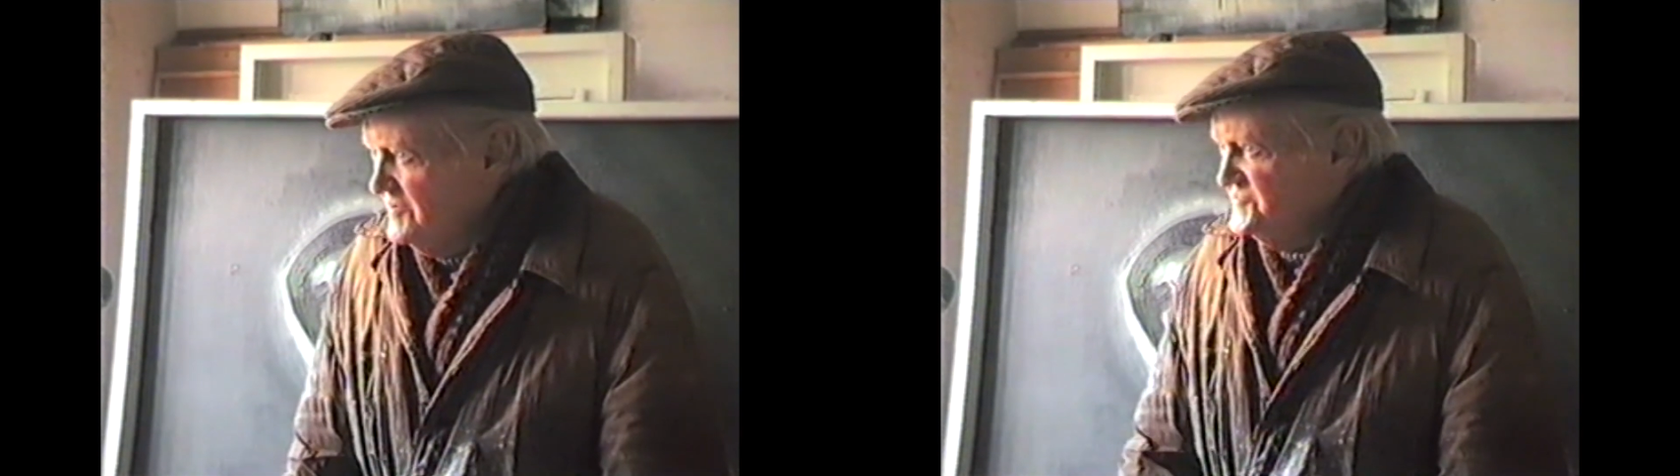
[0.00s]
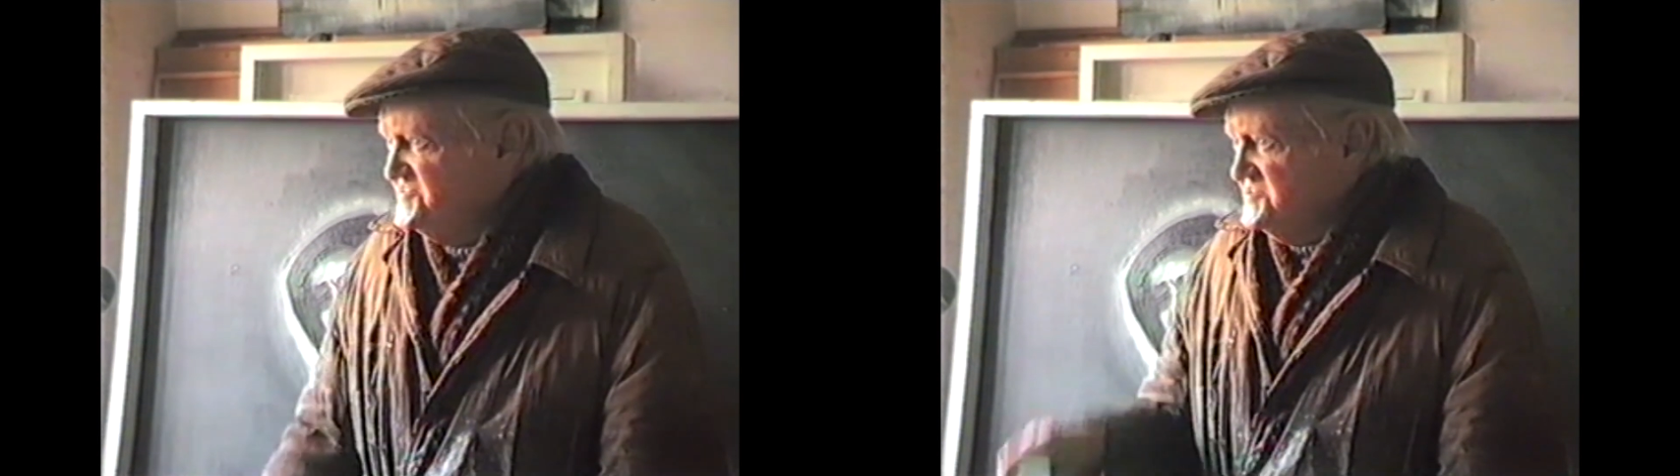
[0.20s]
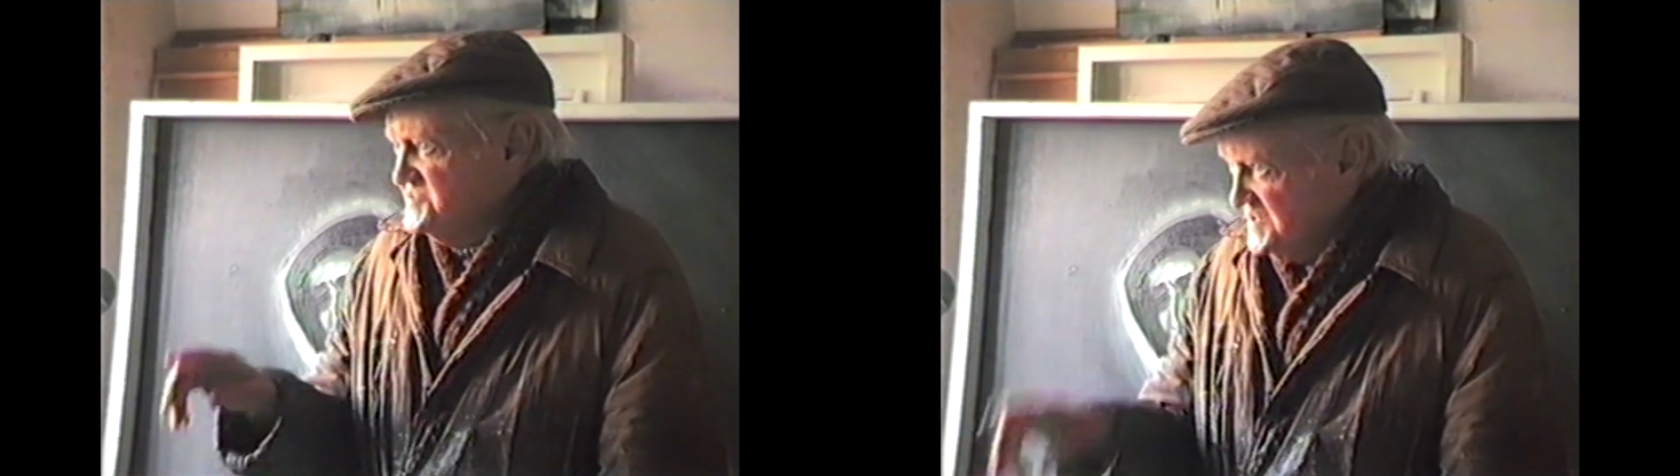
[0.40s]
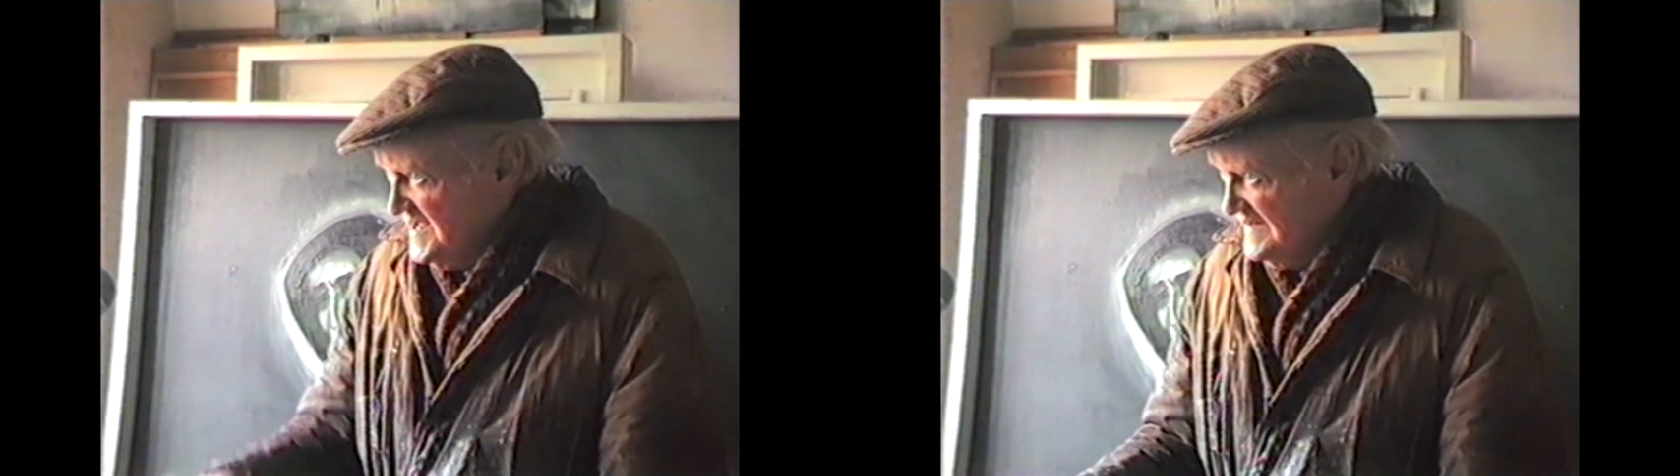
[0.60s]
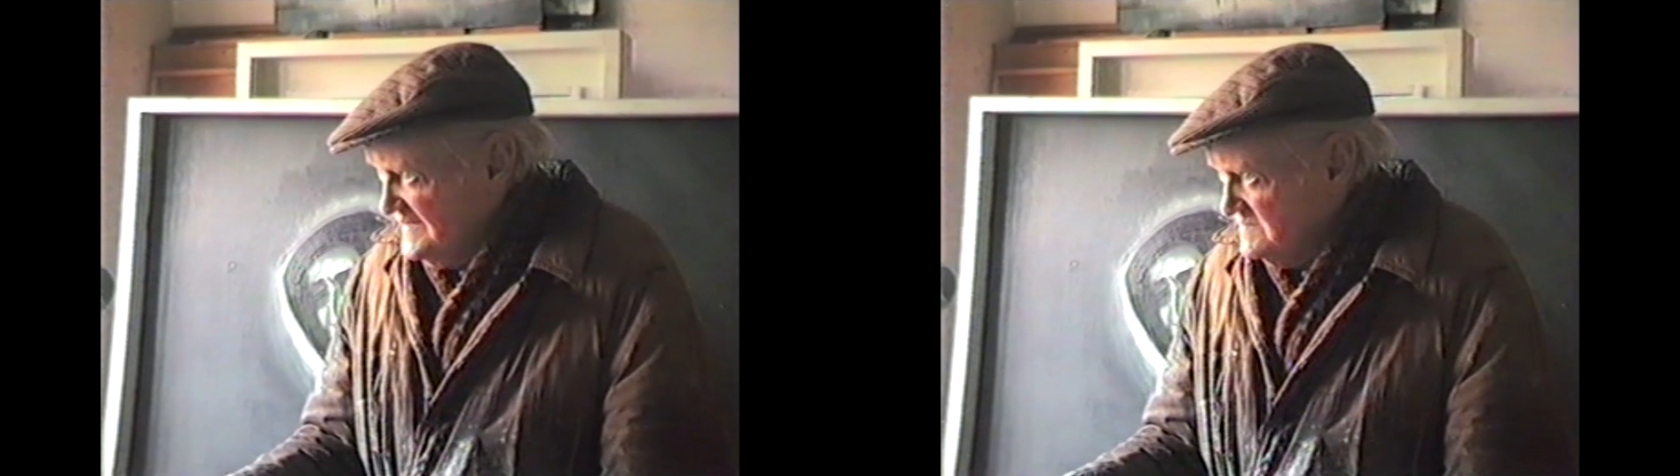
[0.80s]
And she
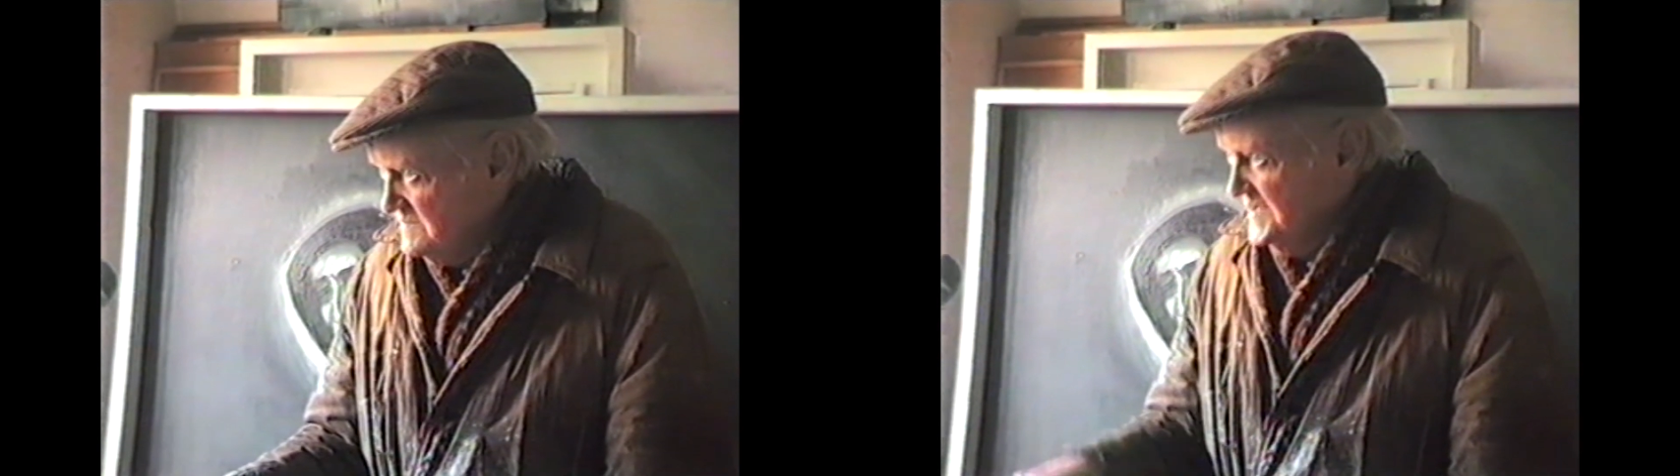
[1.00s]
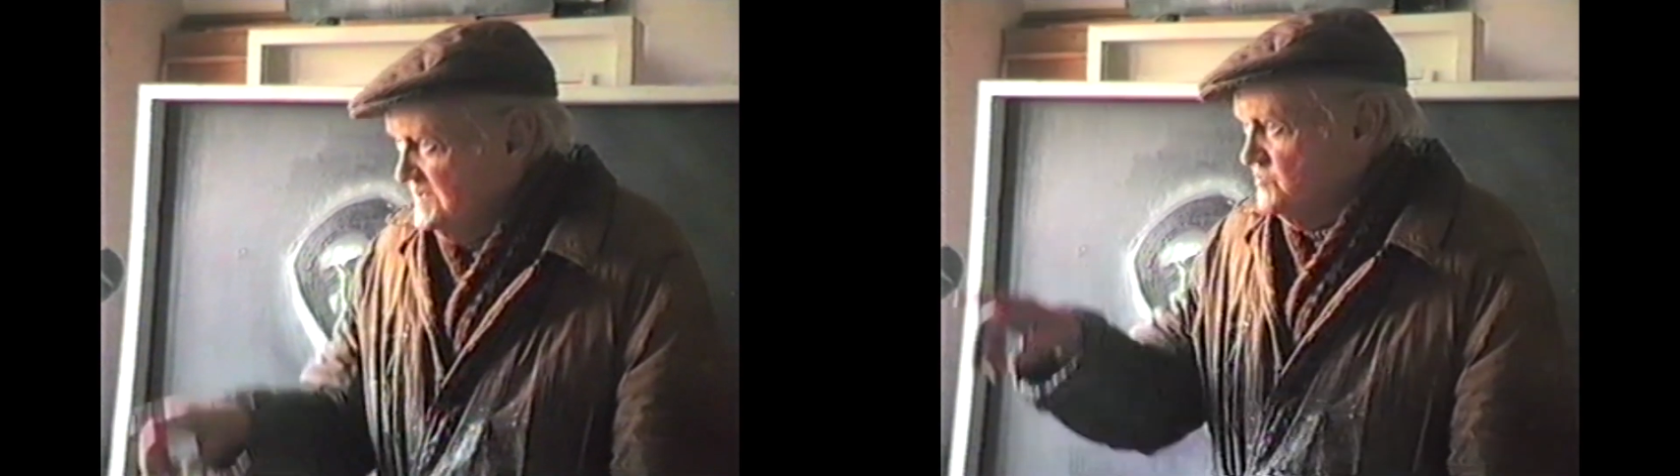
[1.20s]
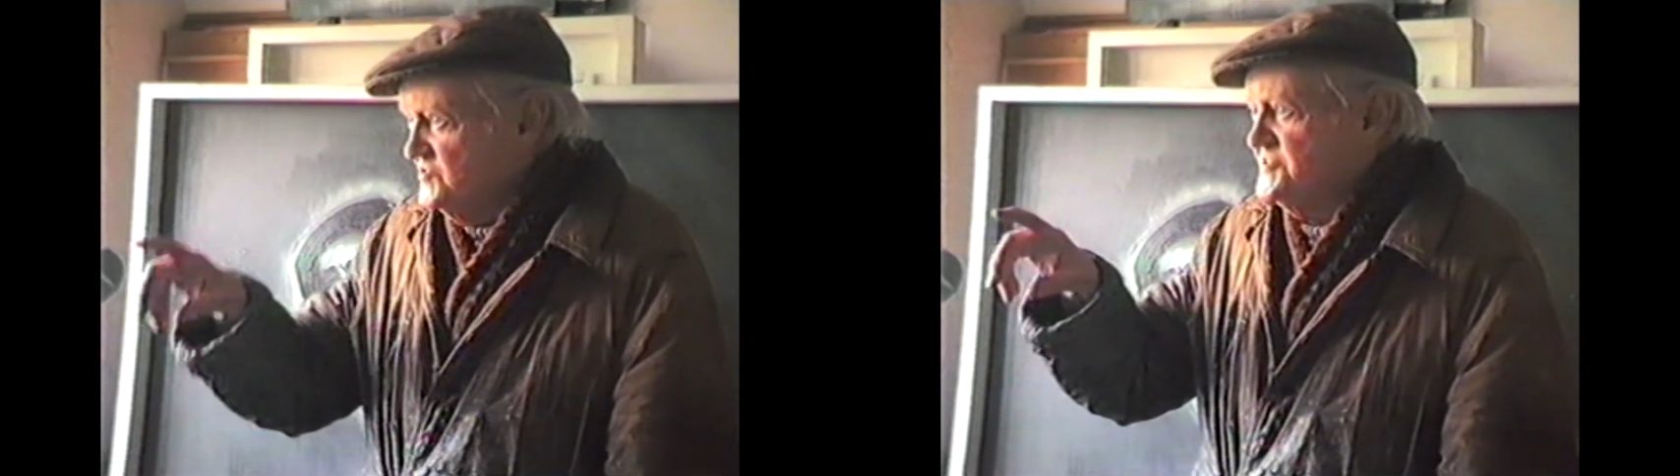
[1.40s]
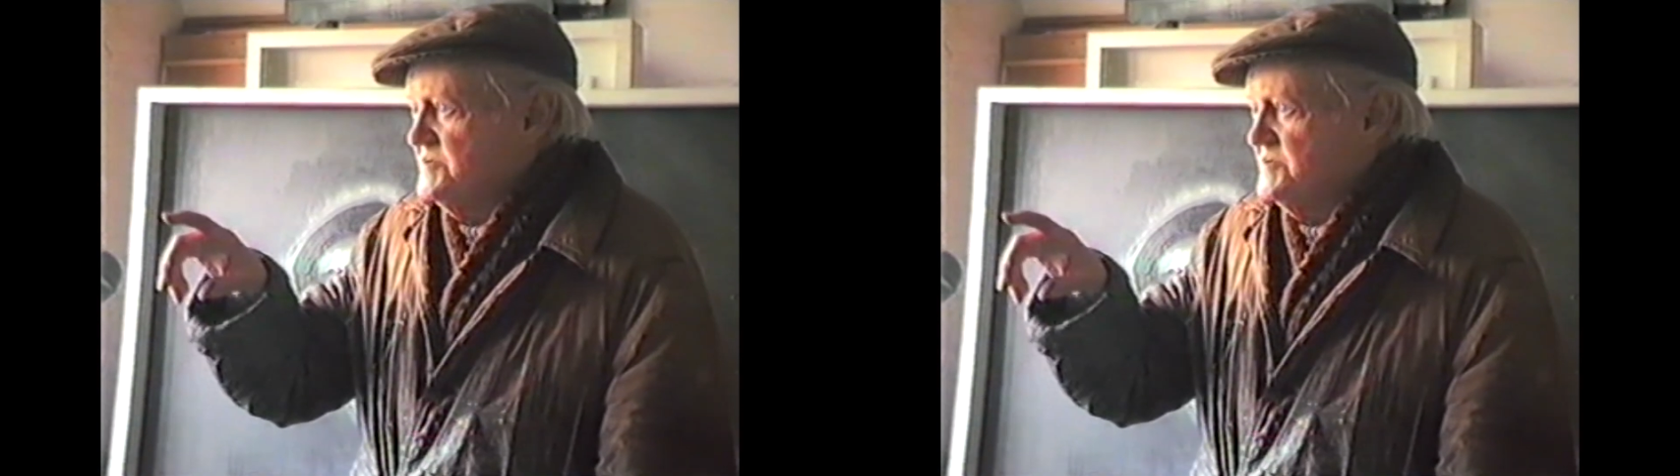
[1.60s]
said it was